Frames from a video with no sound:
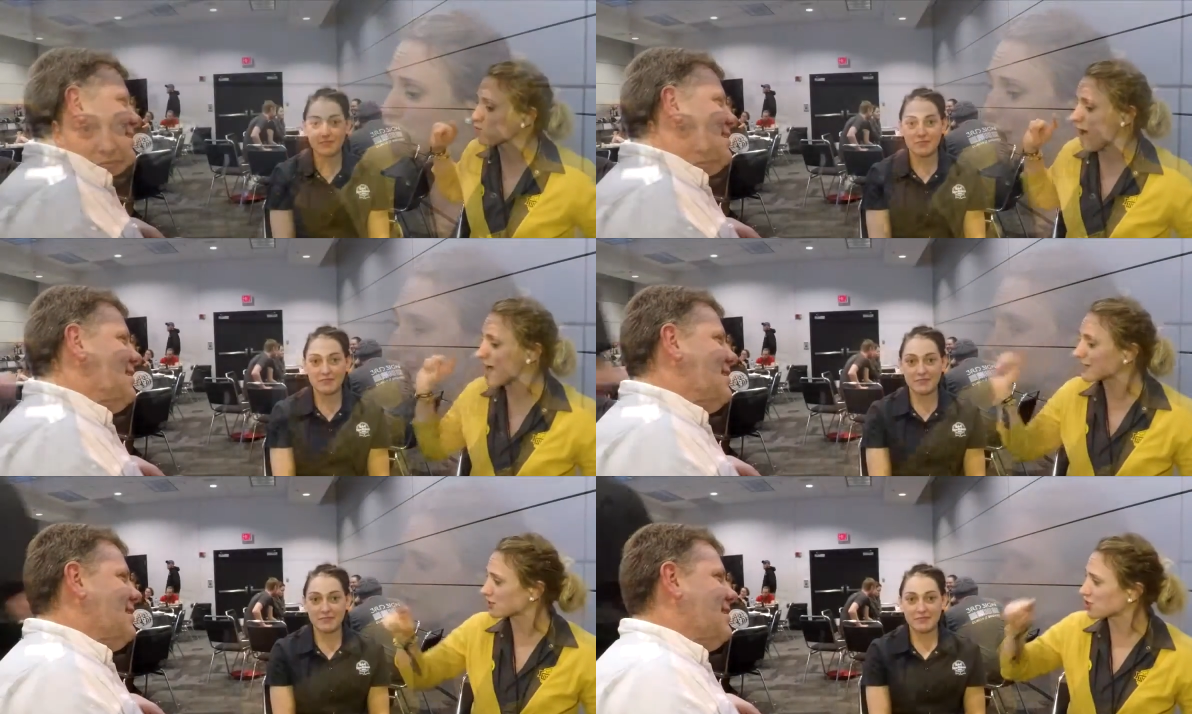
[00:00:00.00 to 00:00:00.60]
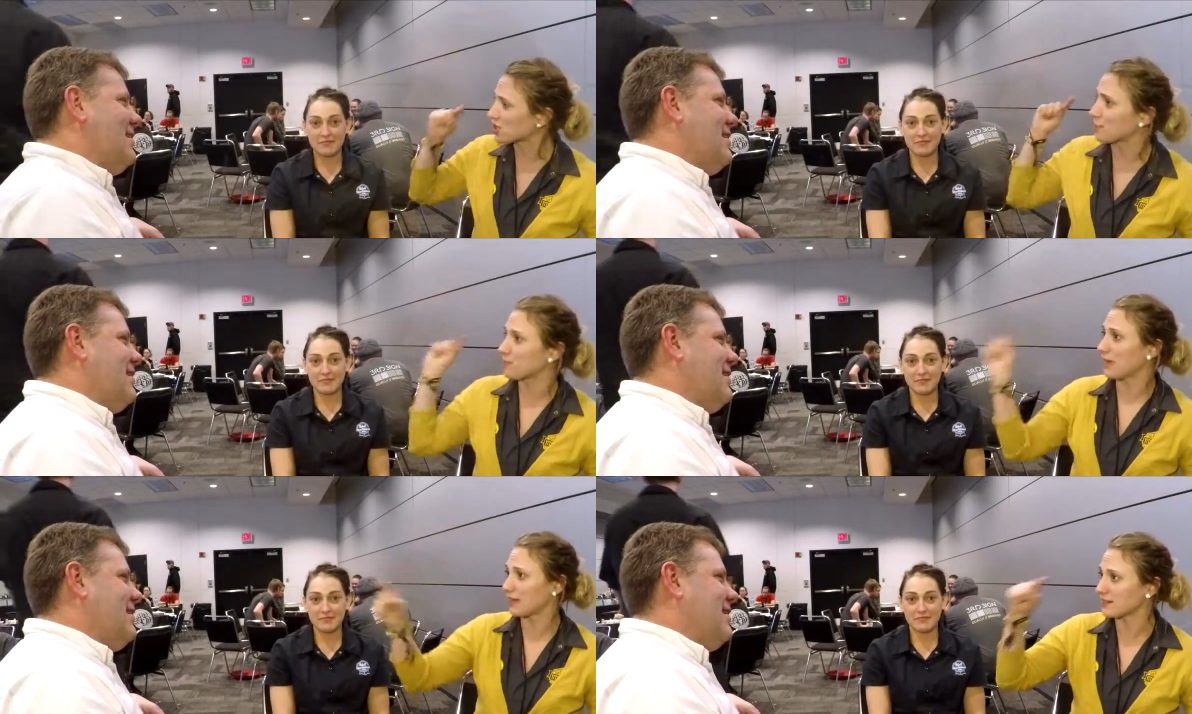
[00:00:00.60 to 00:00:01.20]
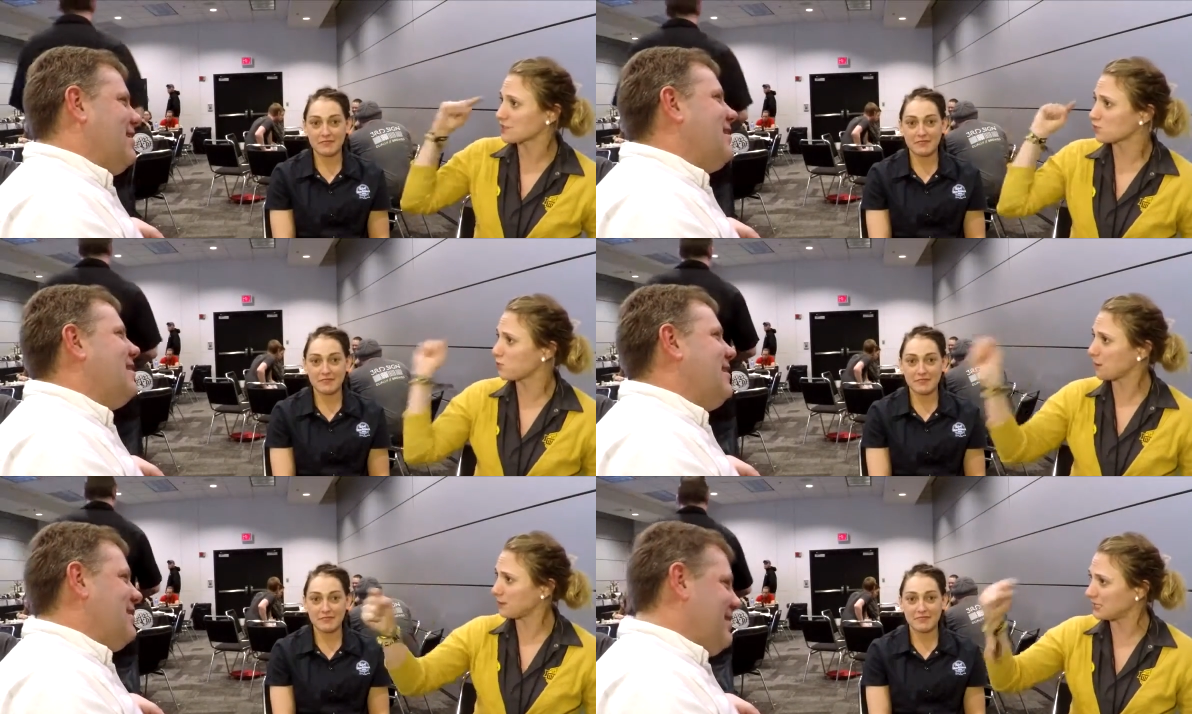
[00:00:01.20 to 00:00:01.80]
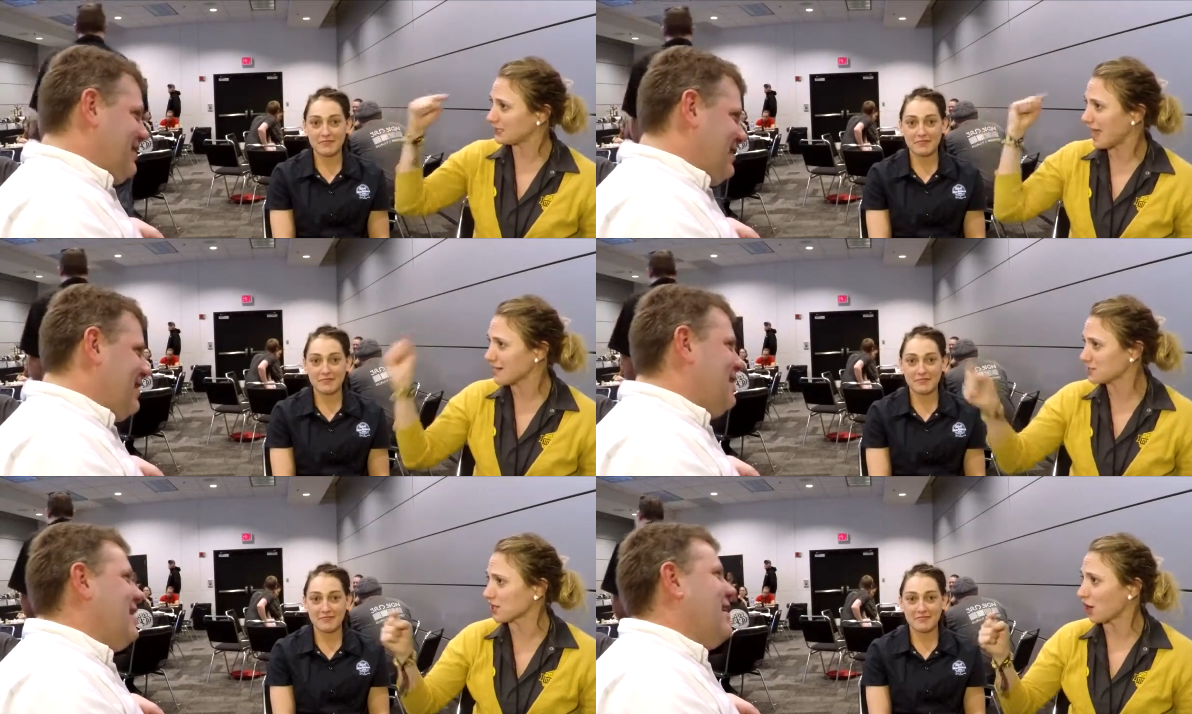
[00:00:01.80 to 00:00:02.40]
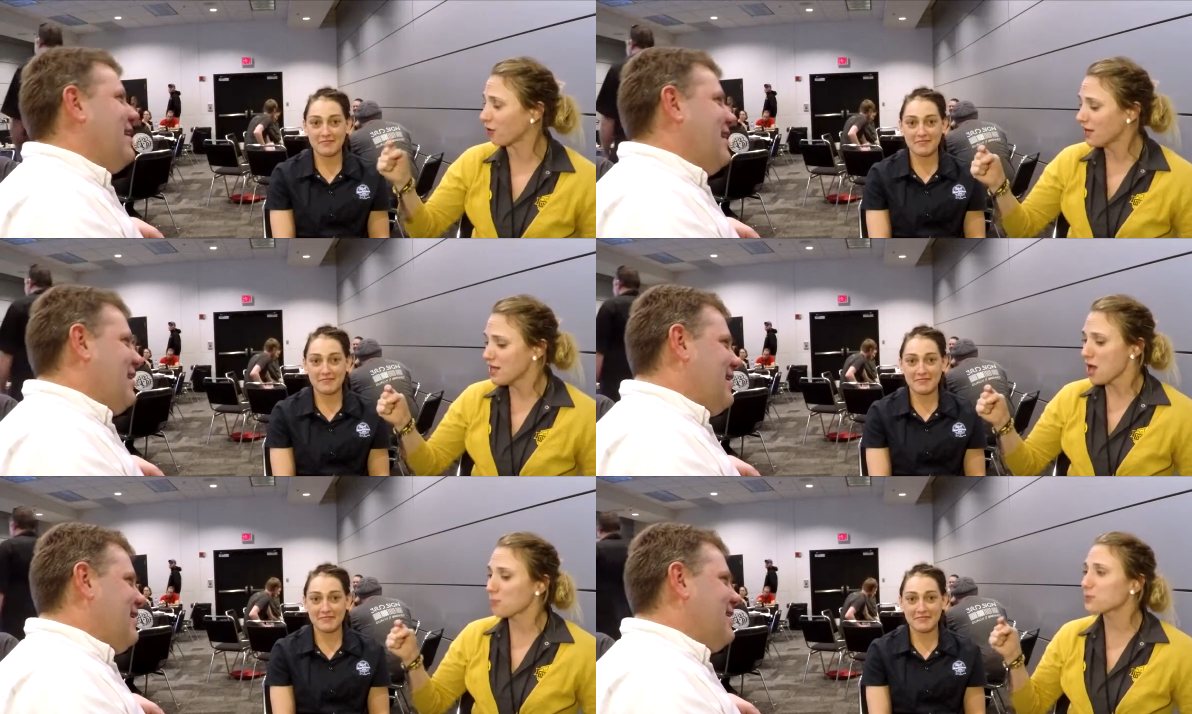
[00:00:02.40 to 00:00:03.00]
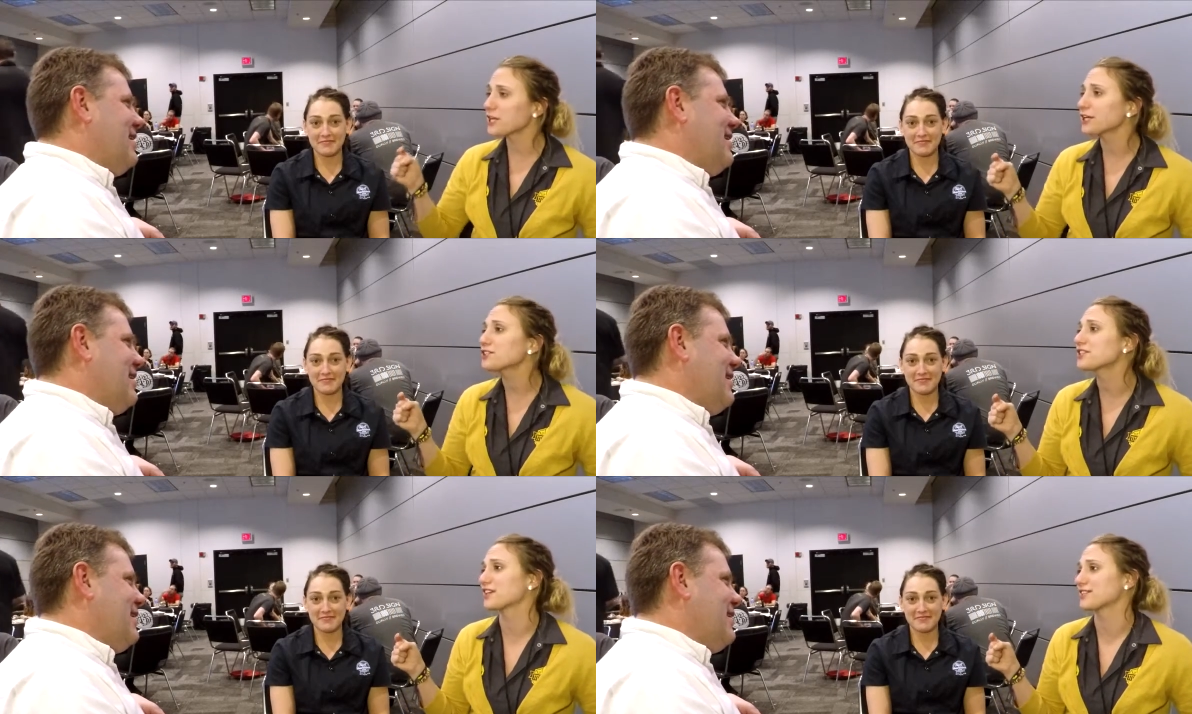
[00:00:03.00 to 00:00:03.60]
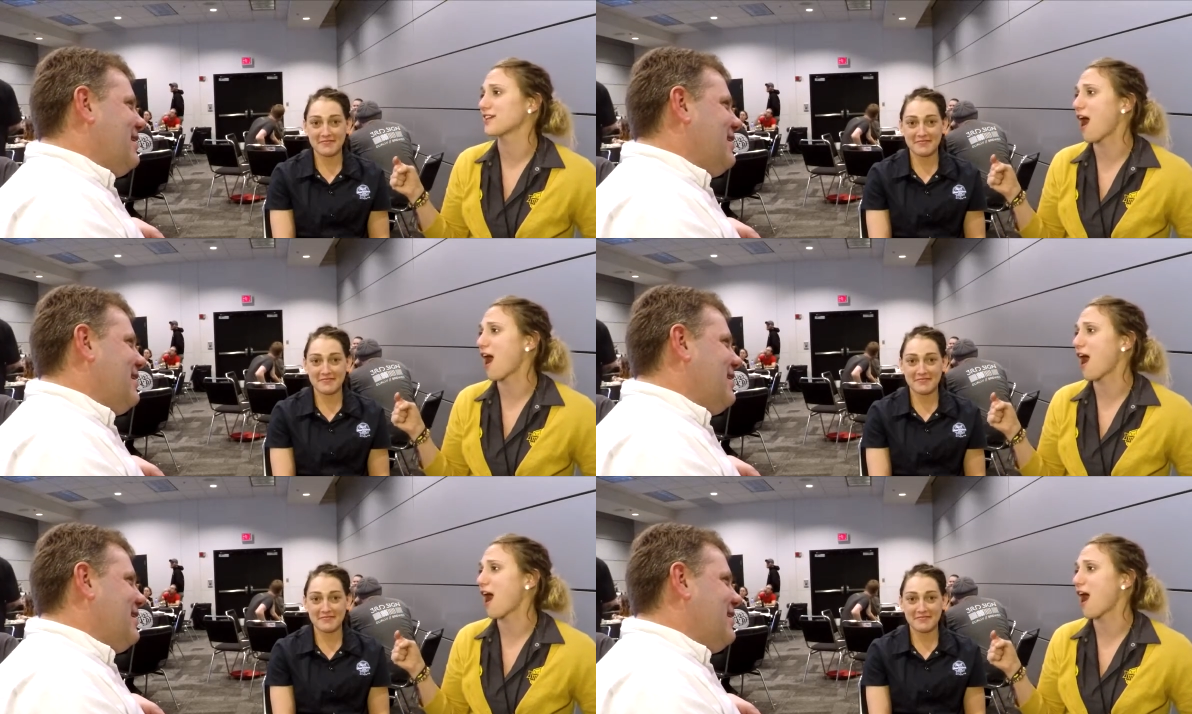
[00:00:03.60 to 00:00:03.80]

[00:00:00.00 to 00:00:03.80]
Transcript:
Speaker 1: rocket ship, like this whipping lasso, pierces